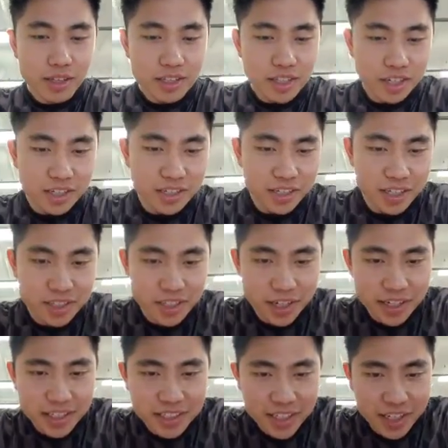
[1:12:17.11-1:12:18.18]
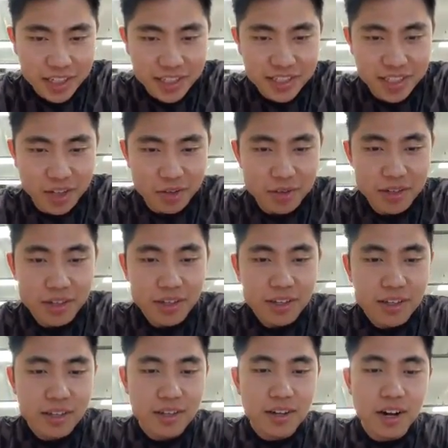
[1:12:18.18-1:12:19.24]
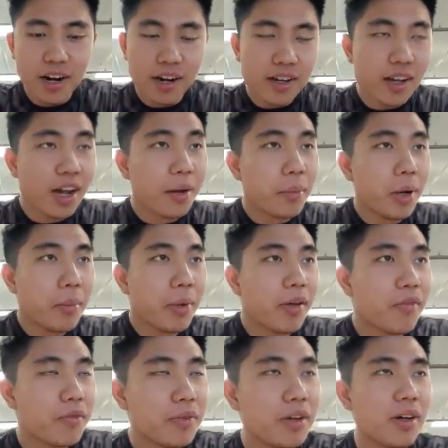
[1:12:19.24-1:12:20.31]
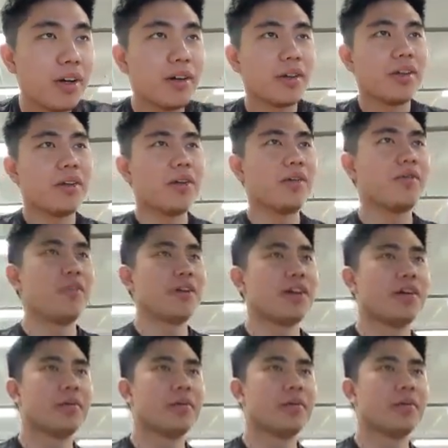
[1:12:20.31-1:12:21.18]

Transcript: So Kentucky's on the south. All right, I'm on my. Uh, you know, fuck.